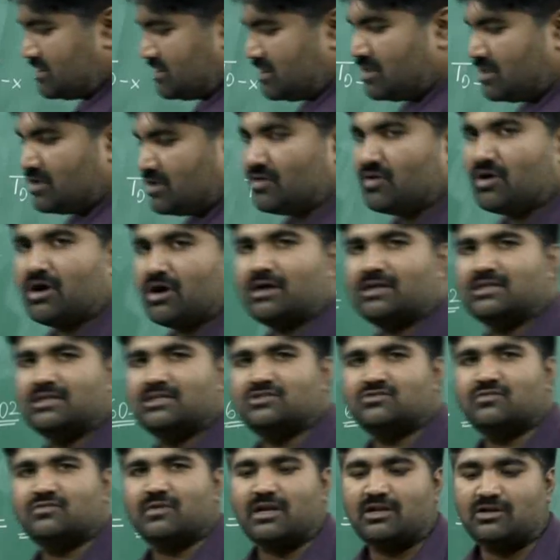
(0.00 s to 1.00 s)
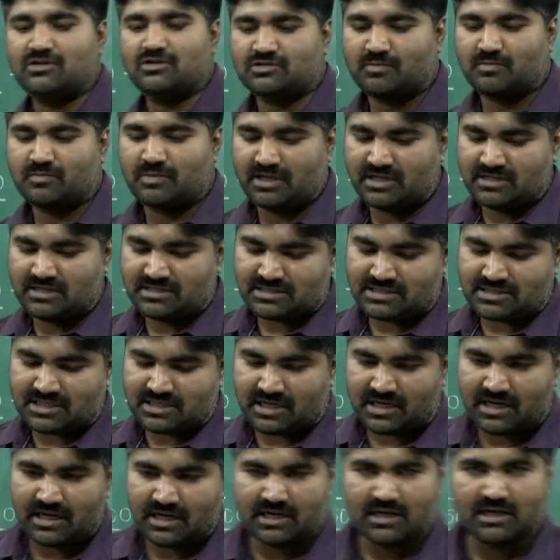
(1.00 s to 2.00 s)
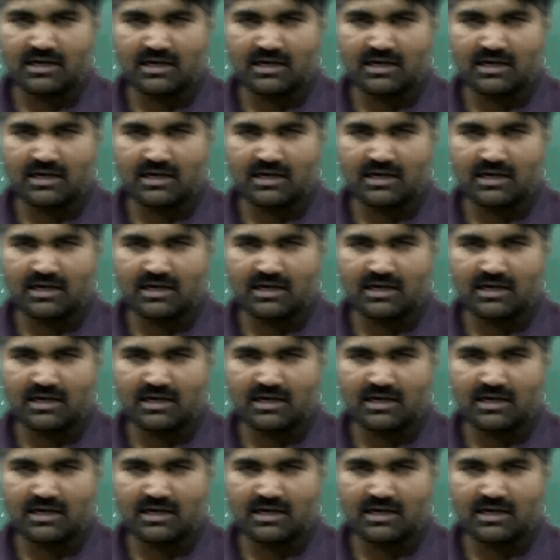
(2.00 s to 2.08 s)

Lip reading: I think you got these values. Please check